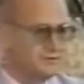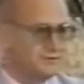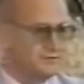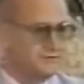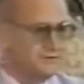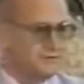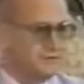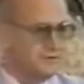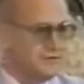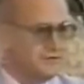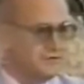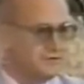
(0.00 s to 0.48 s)

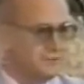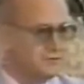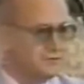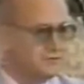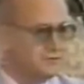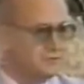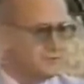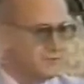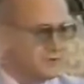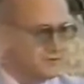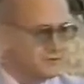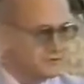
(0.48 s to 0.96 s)

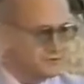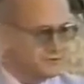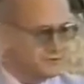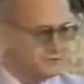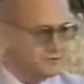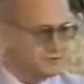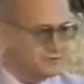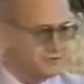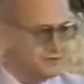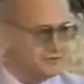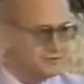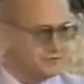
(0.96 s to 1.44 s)
affiliated to
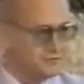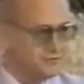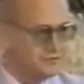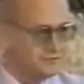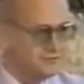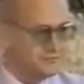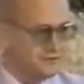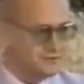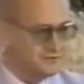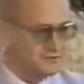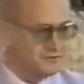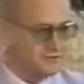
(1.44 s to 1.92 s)
Moscow State
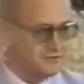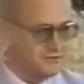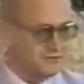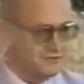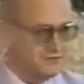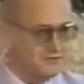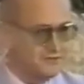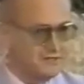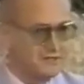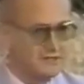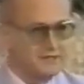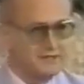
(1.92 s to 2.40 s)

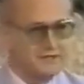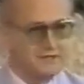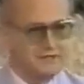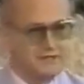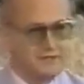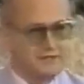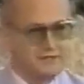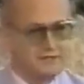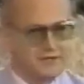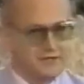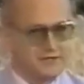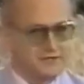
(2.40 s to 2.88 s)
University
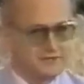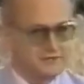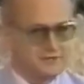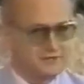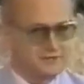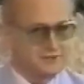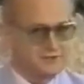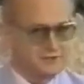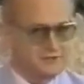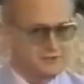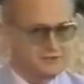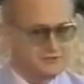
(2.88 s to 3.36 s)
in
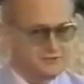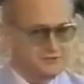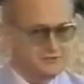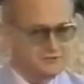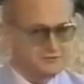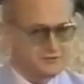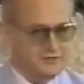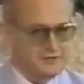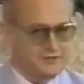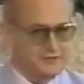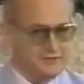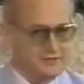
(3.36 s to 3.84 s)

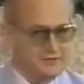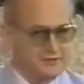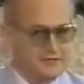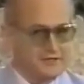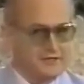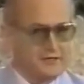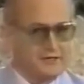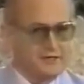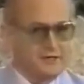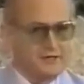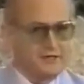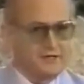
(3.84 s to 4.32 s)
1963.
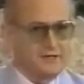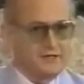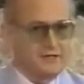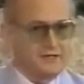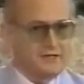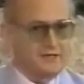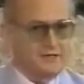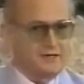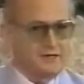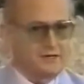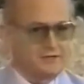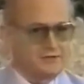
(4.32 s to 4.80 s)

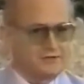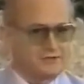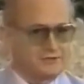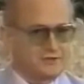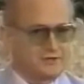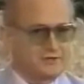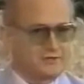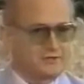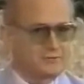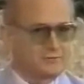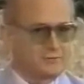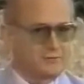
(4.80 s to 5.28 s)
I
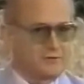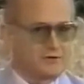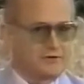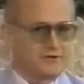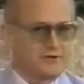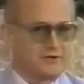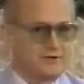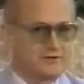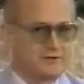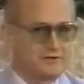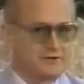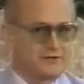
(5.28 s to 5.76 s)
started
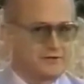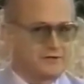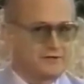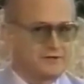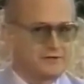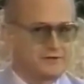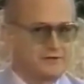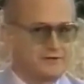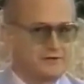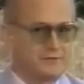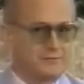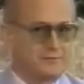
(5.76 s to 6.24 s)
working
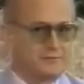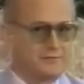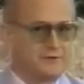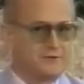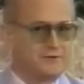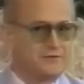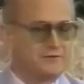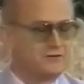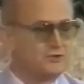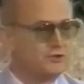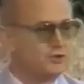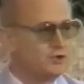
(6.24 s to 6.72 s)

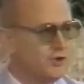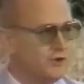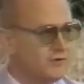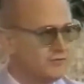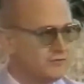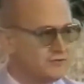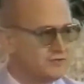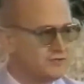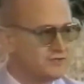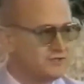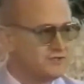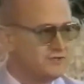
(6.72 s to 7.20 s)
with
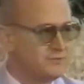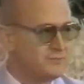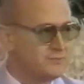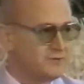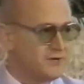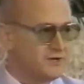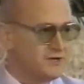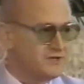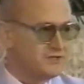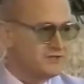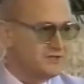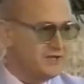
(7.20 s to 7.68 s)
Novosti
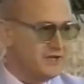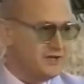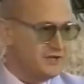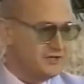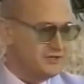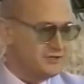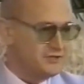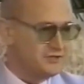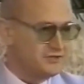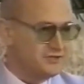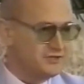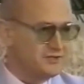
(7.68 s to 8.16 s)
Press
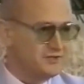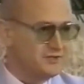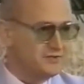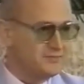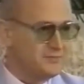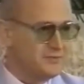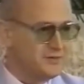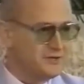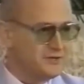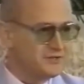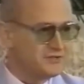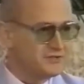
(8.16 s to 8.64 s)
Agency,
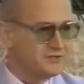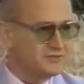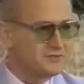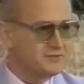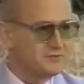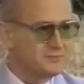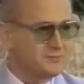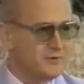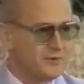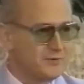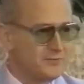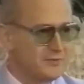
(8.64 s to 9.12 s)
the
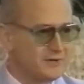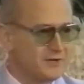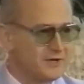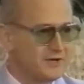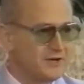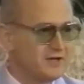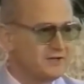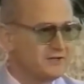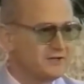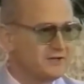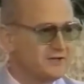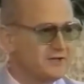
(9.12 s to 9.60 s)
biggest
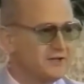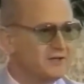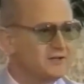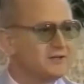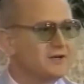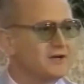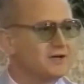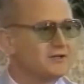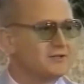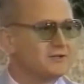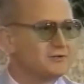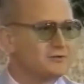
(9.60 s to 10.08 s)
propaganda
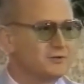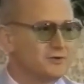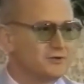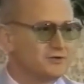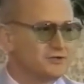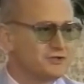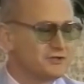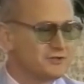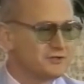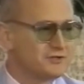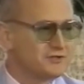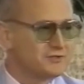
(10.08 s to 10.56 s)
and
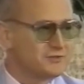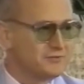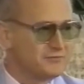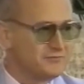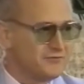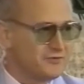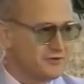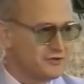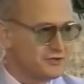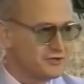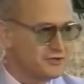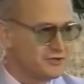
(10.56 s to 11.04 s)
ideological
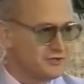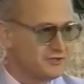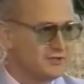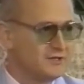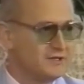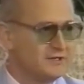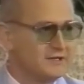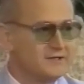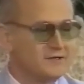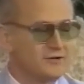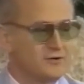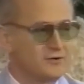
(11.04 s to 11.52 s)

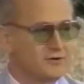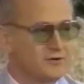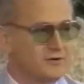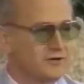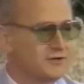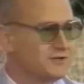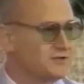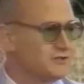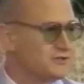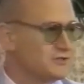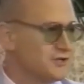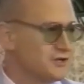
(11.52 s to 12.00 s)
subversion
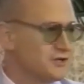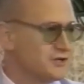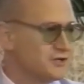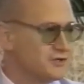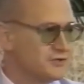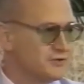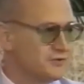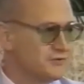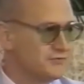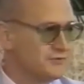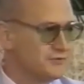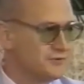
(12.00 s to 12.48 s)

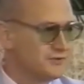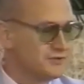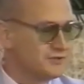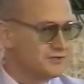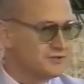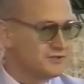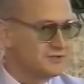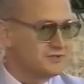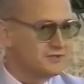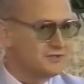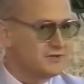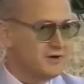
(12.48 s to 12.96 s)
organization of
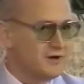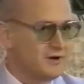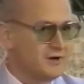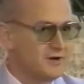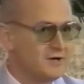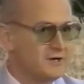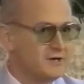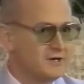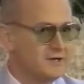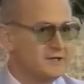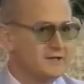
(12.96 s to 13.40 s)
USSR,